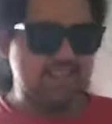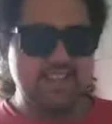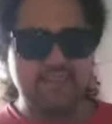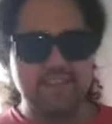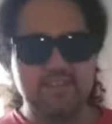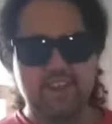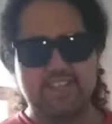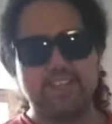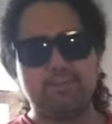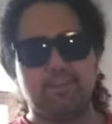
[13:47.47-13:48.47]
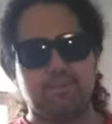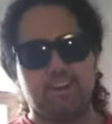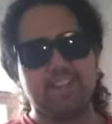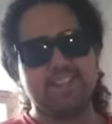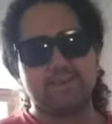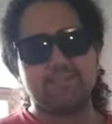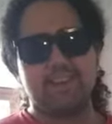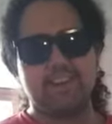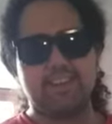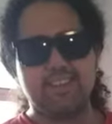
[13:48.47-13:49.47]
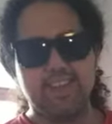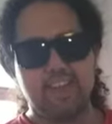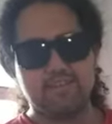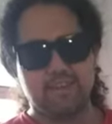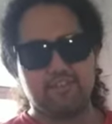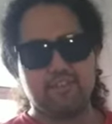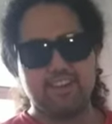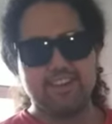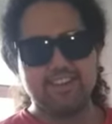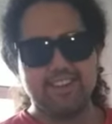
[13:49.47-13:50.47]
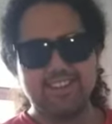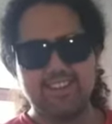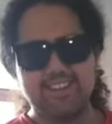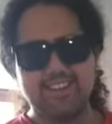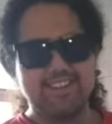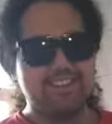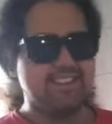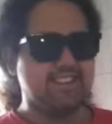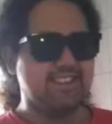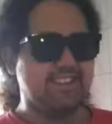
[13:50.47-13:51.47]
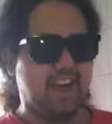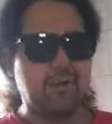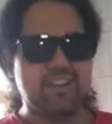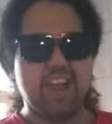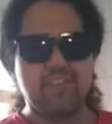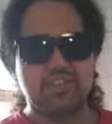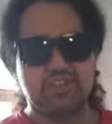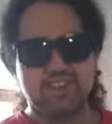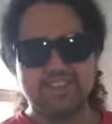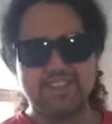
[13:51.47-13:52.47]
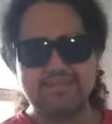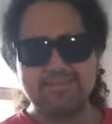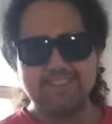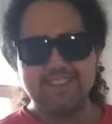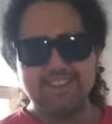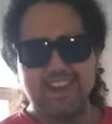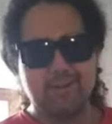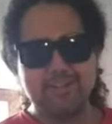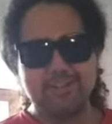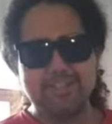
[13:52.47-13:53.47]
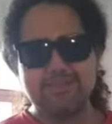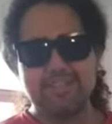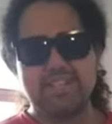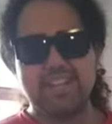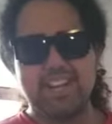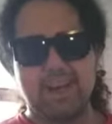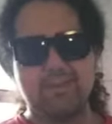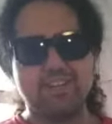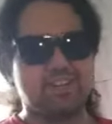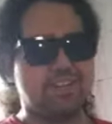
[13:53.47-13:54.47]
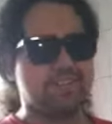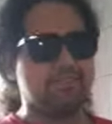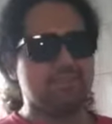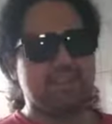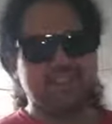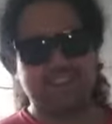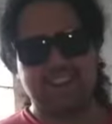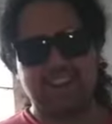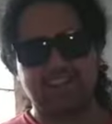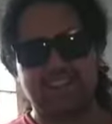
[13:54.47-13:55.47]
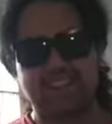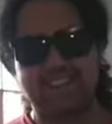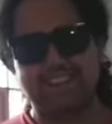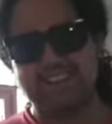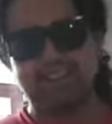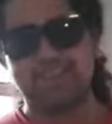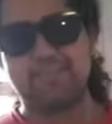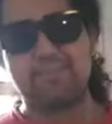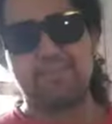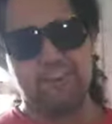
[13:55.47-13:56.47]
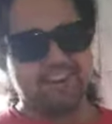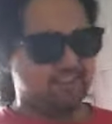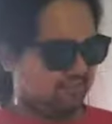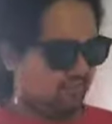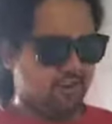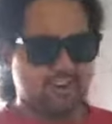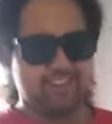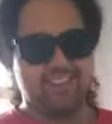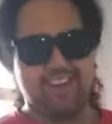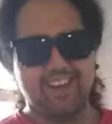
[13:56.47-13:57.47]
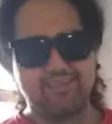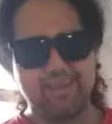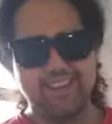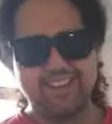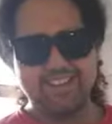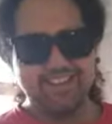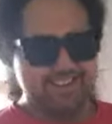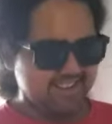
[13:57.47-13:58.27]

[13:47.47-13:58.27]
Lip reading: even if I did befriend somebody after a fight like that, I would never trust them. I wouldn't trust them shit. I wouldn't trust them not even getting dinner with them. Fucking fork in the eye, man.